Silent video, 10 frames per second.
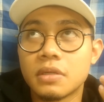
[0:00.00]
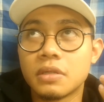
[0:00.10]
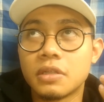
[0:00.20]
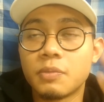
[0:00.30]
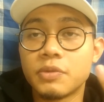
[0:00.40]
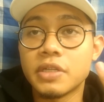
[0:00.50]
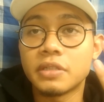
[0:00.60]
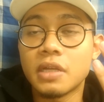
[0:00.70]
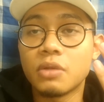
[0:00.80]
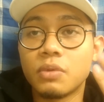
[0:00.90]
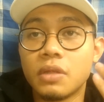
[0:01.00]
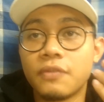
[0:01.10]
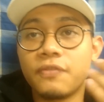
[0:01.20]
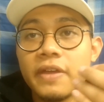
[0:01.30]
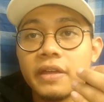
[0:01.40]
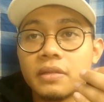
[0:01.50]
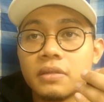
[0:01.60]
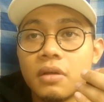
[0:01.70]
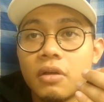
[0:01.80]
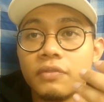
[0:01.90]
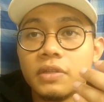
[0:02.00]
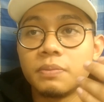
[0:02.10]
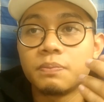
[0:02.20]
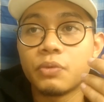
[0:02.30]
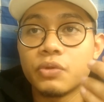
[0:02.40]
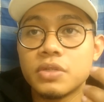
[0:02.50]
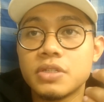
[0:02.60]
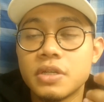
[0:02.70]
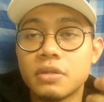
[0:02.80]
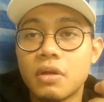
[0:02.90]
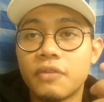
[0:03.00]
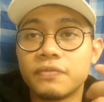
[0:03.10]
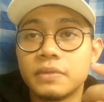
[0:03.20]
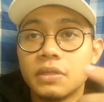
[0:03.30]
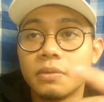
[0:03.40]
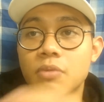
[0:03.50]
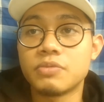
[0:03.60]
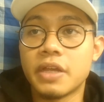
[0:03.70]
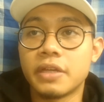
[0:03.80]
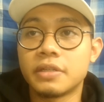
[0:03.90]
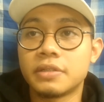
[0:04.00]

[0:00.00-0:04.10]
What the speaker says: the projectile will affect of the position of the object.